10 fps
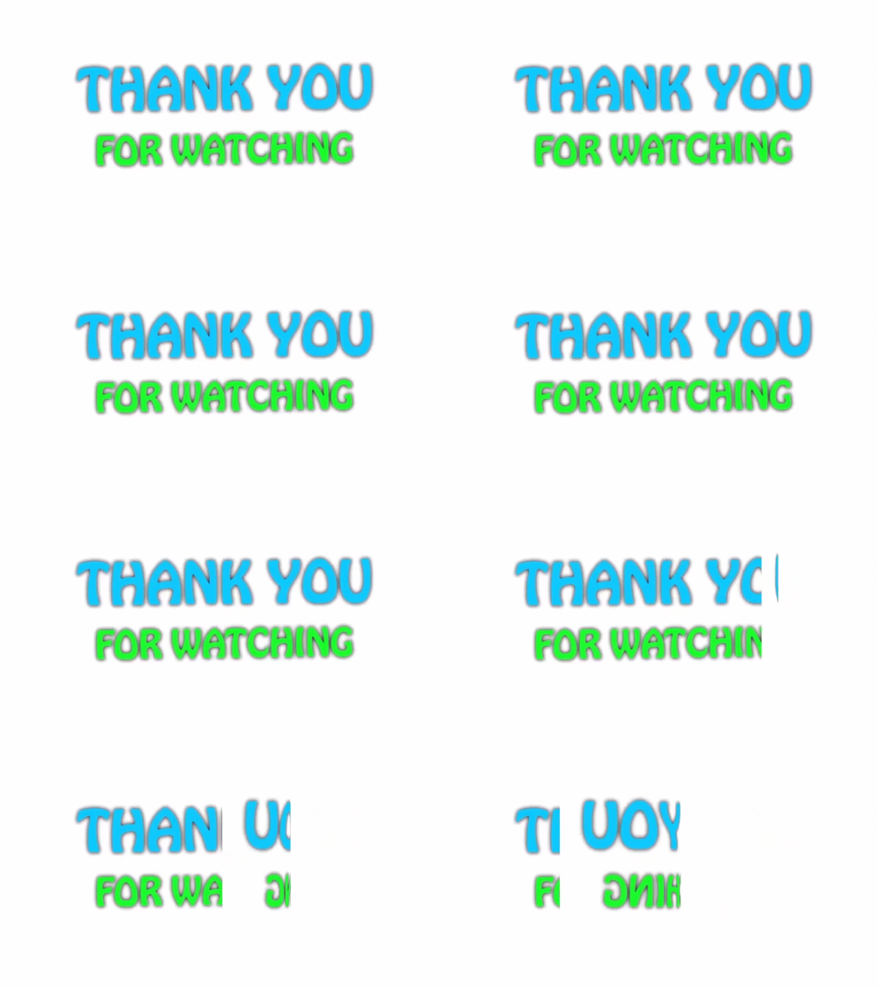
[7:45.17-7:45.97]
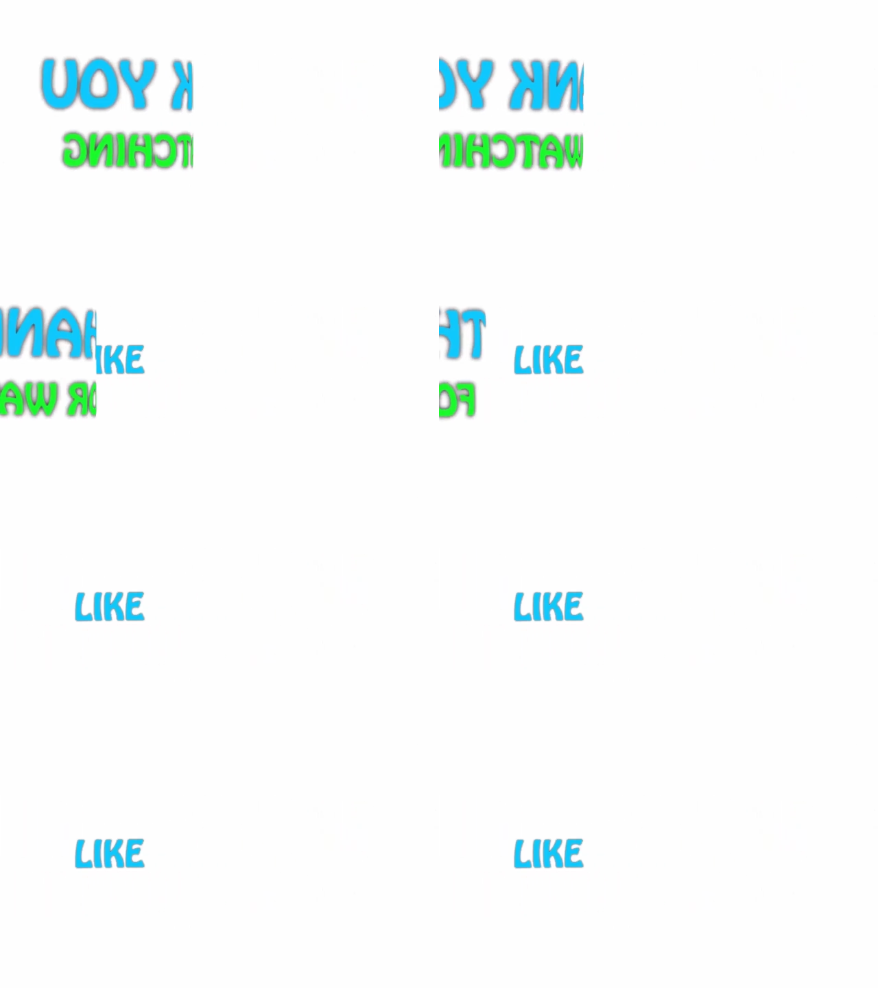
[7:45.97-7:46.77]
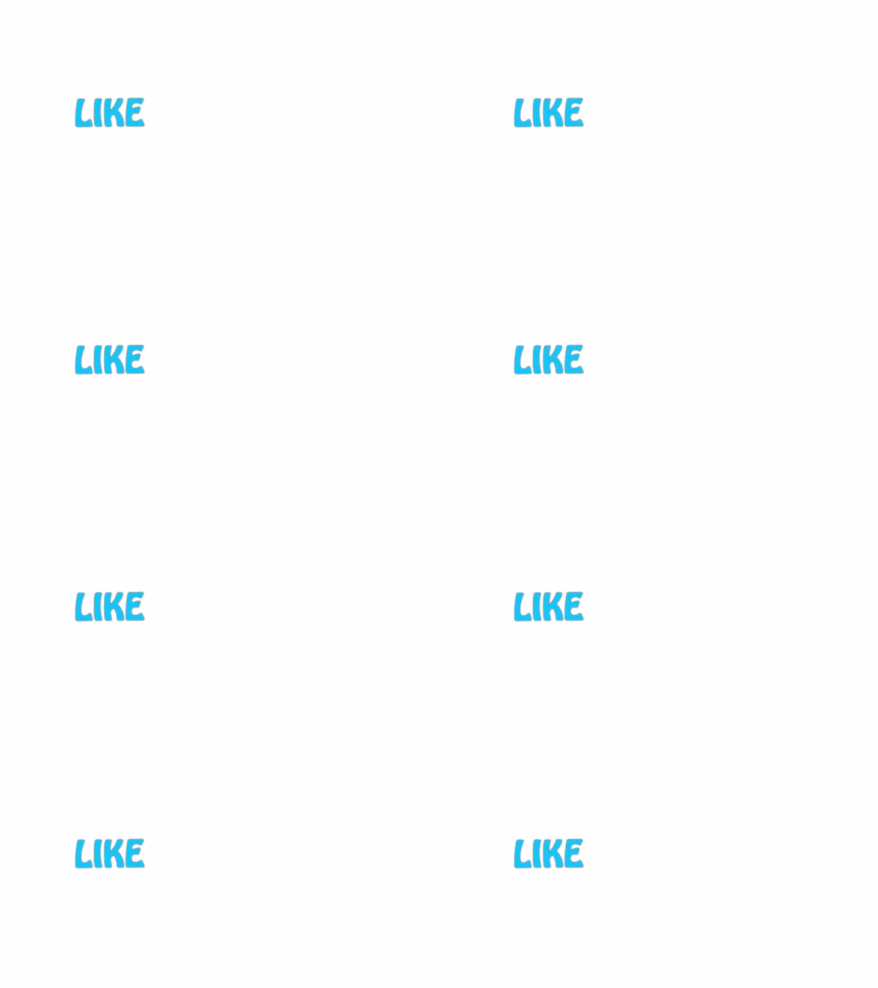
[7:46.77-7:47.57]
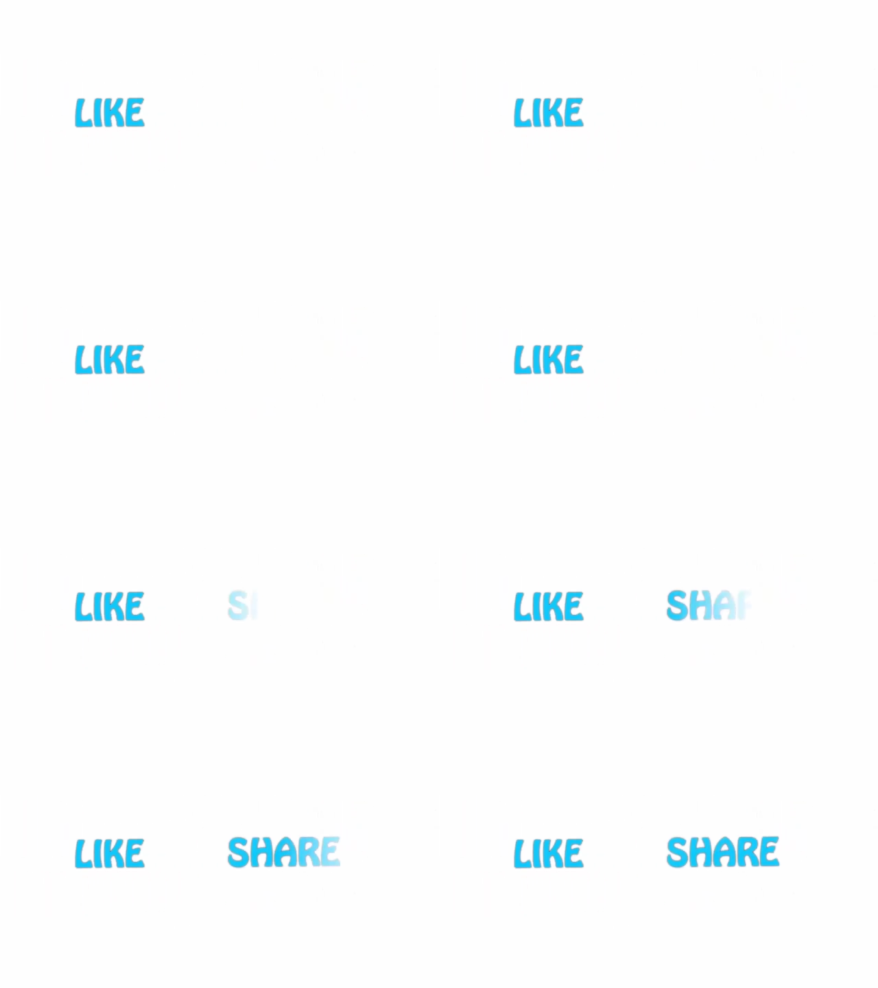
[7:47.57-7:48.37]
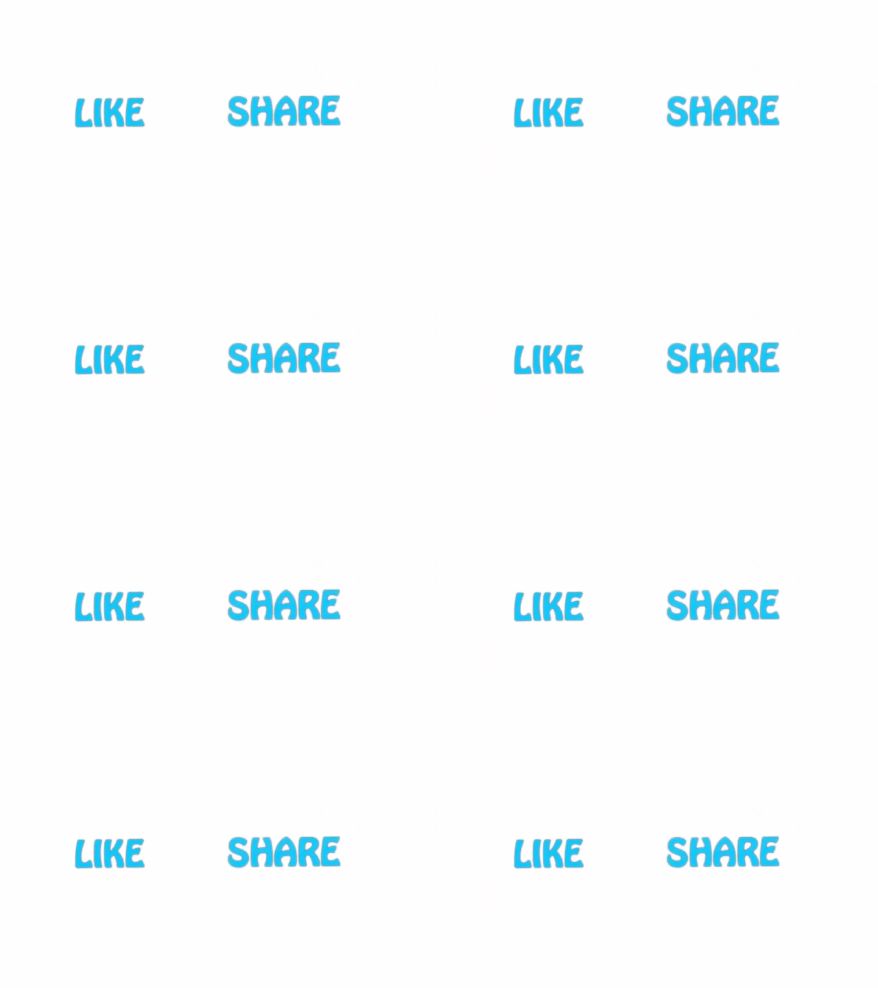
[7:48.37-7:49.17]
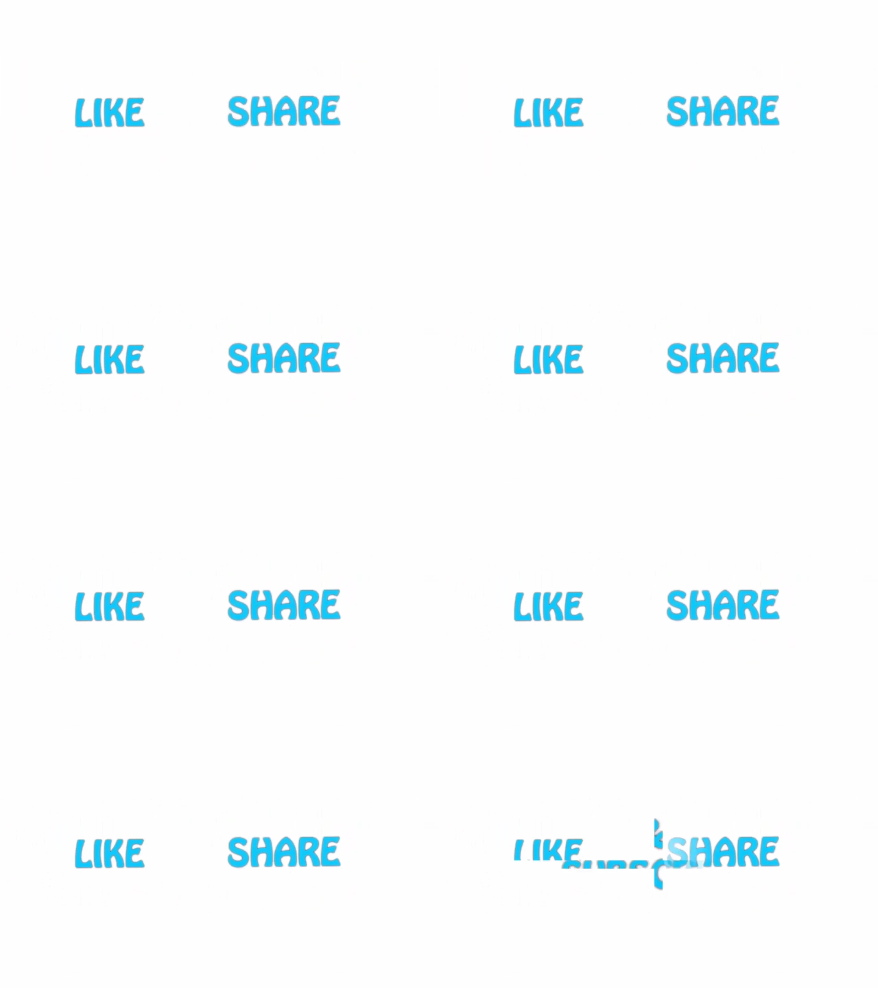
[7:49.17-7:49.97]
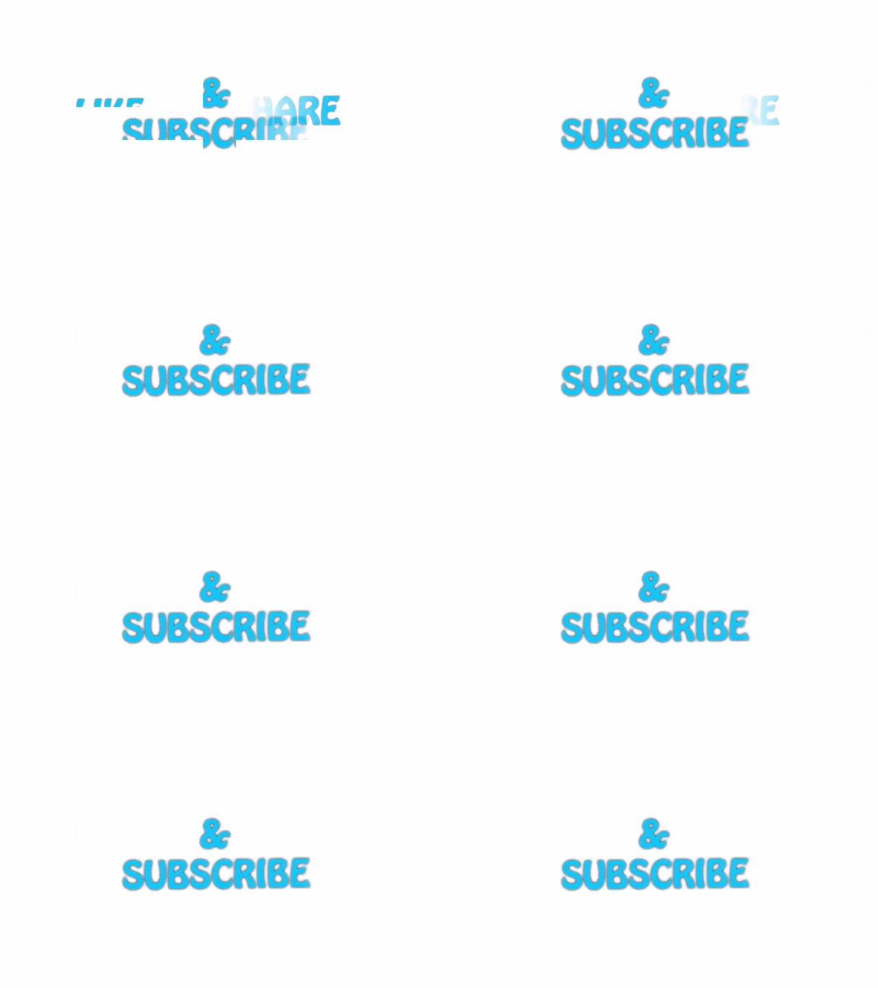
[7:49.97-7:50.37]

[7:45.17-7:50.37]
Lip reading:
No face is visible, so there are no lips to read.